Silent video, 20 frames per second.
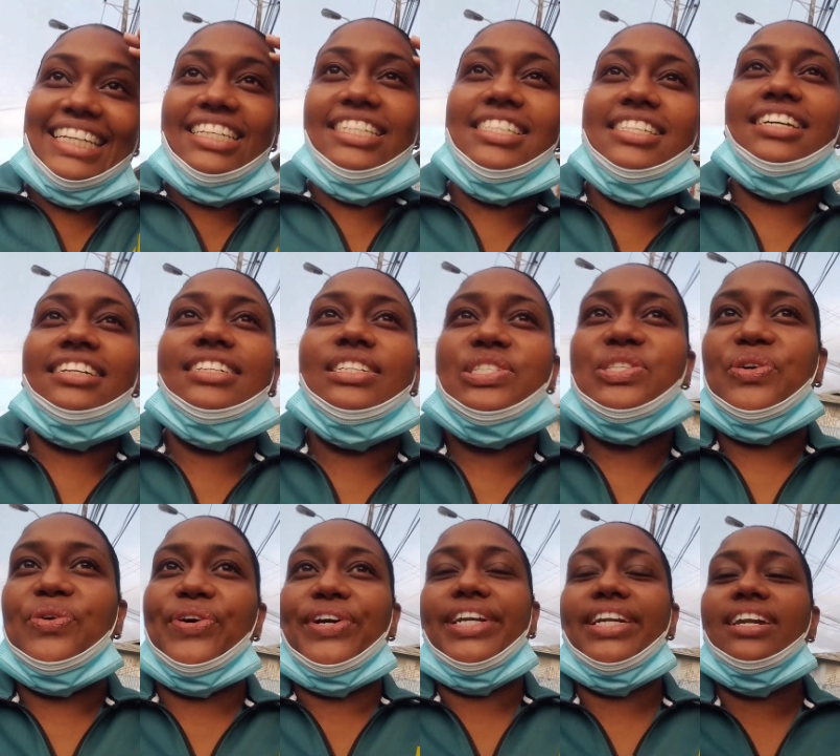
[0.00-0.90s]
the sun
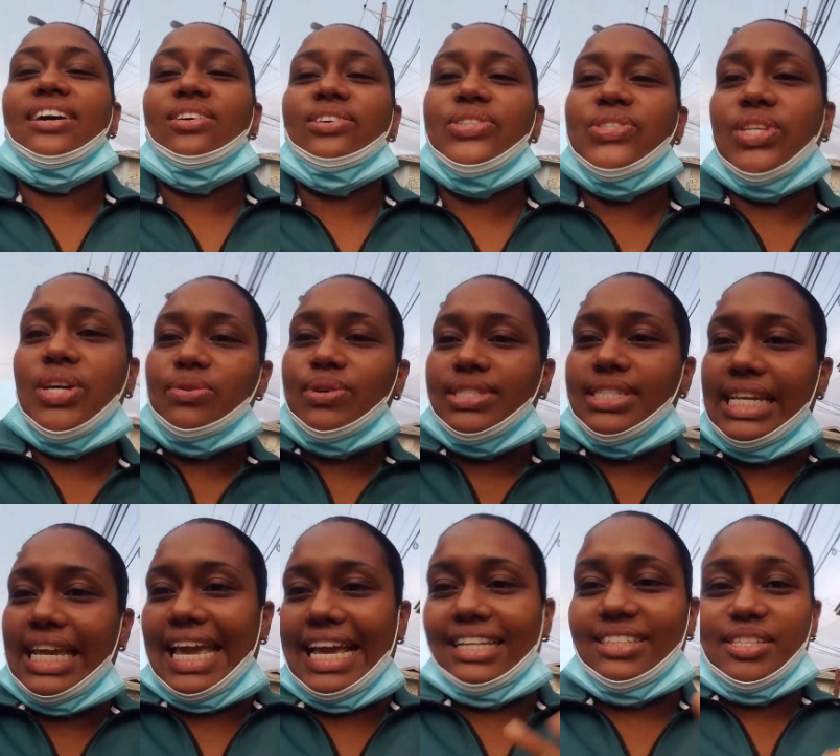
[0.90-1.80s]
is going down. So I
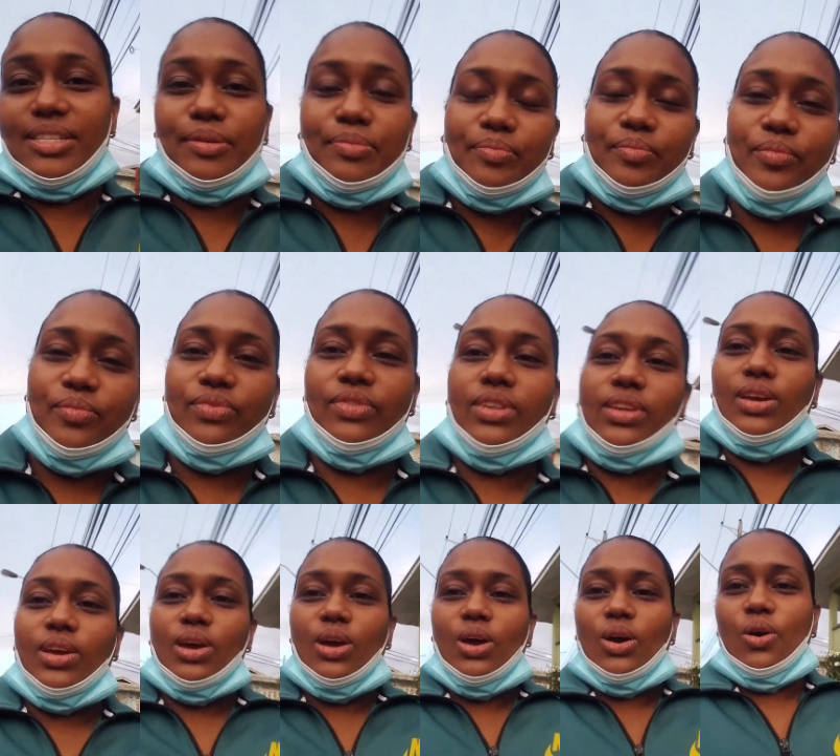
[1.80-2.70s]
want to get
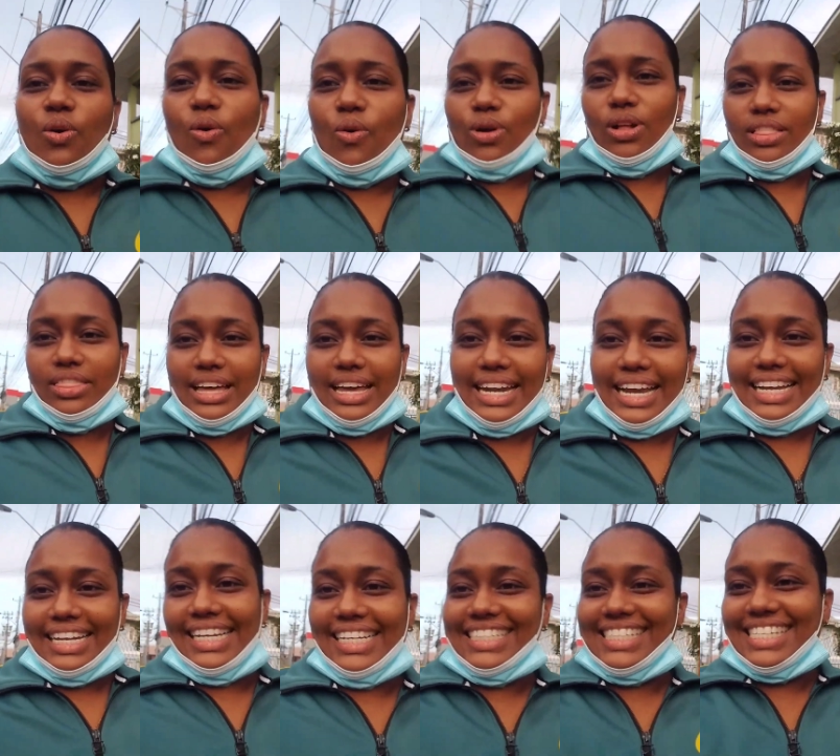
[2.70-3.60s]
all that
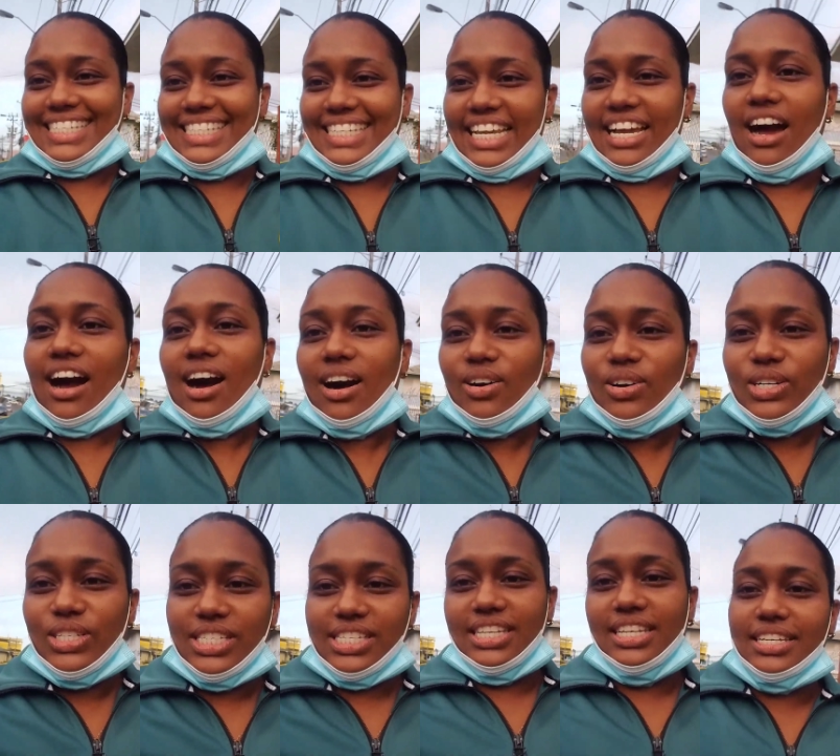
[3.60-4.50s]
I need to say
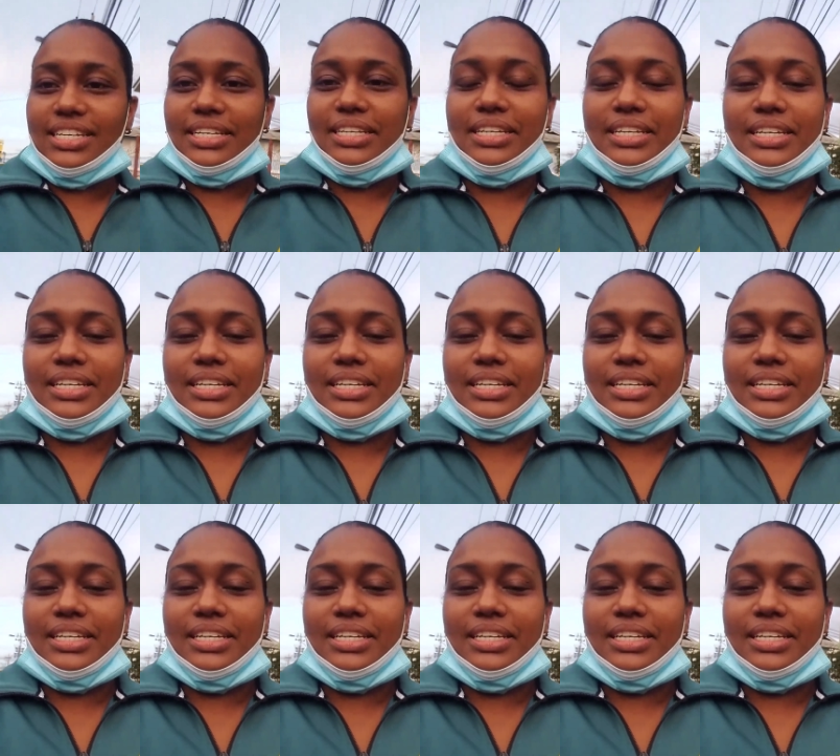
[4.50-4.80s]
out